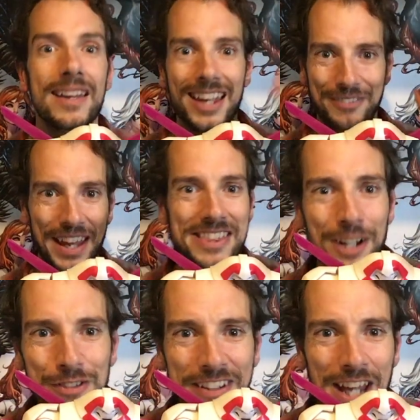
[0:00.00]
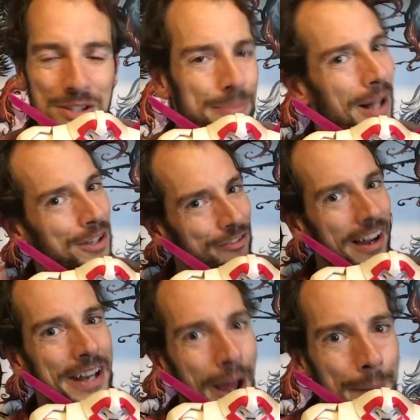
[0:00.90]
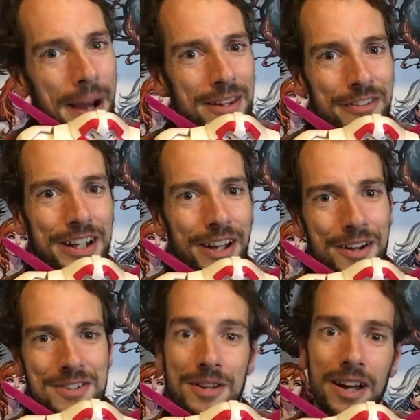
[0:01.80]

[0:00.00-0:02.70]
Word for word: If you hit the notification bell, you find out about the videos.